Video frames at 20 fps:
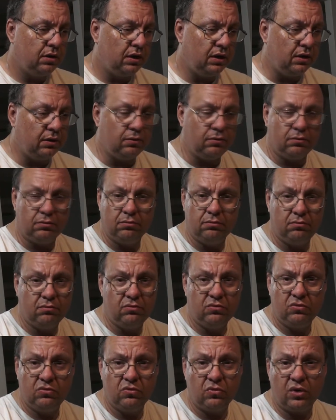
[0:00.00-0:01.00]
And
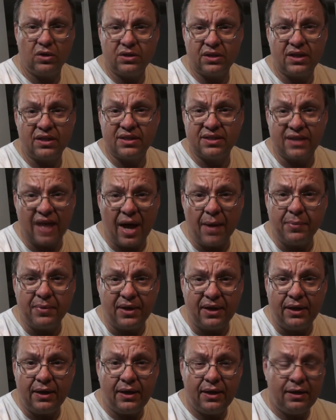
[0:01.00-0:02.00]
once I stopped
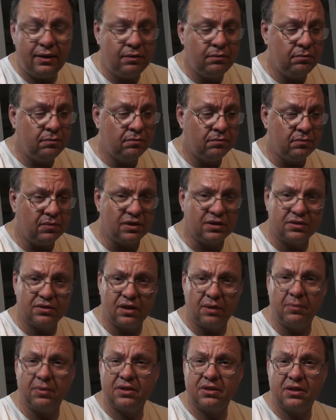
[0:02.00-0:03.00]
eating, my
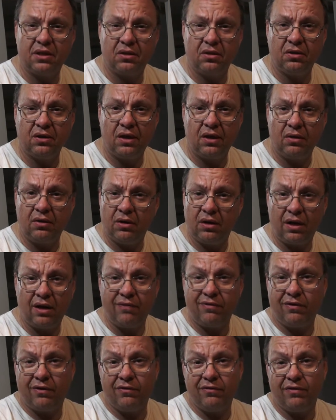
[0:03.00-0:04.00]
stomach settled down and
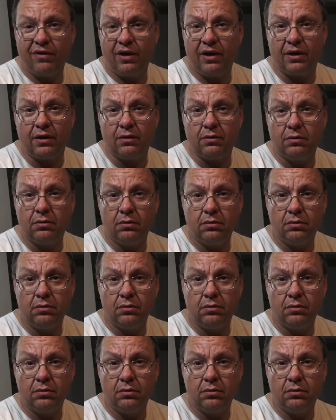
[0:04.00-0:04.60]
I felt fine.